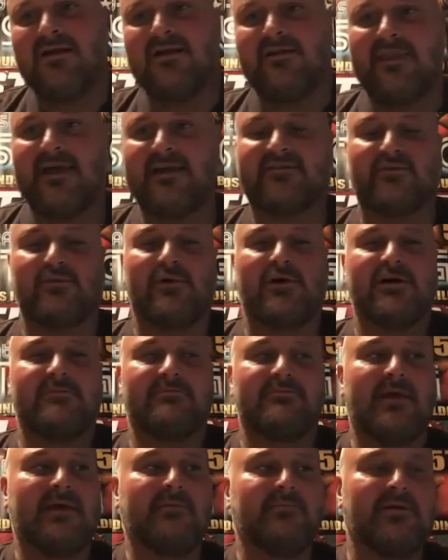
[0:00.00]
That's what
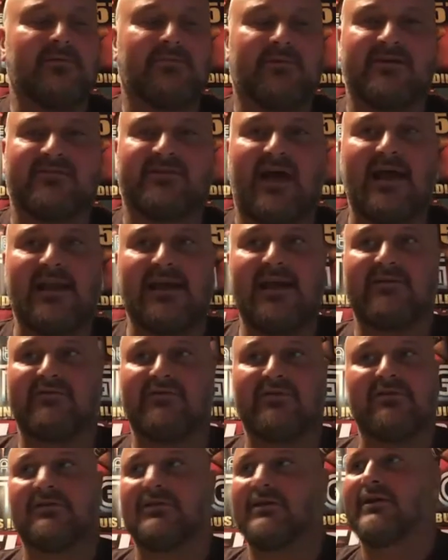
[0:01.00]
maybe, because I
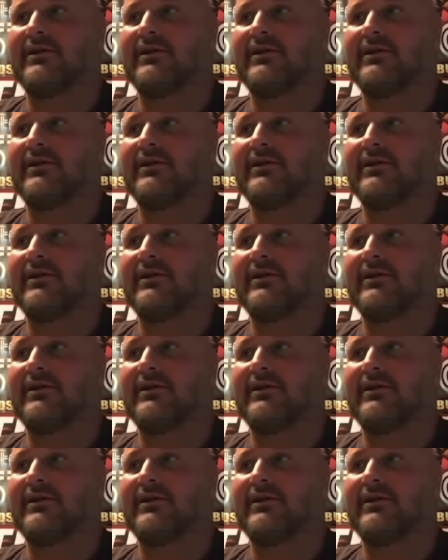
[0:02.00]
never